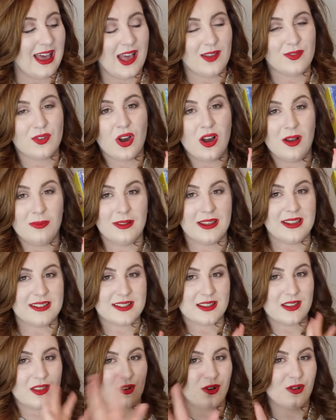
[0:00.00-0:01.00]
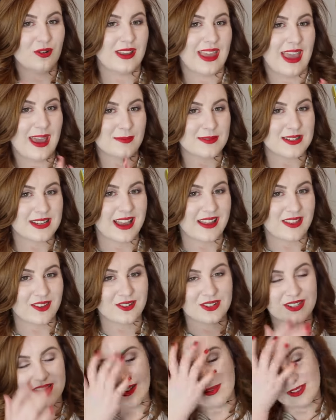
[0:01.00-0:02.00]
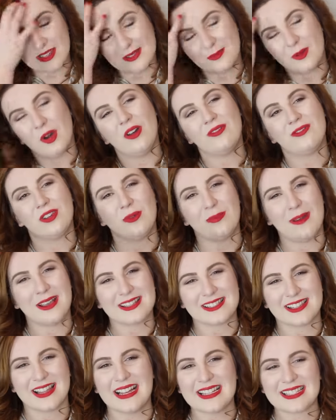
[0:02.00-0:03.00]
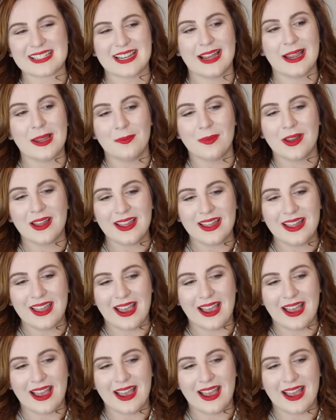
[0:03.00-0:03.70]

I've got a place that they're all kept together and stuff, because I bought a few pins last time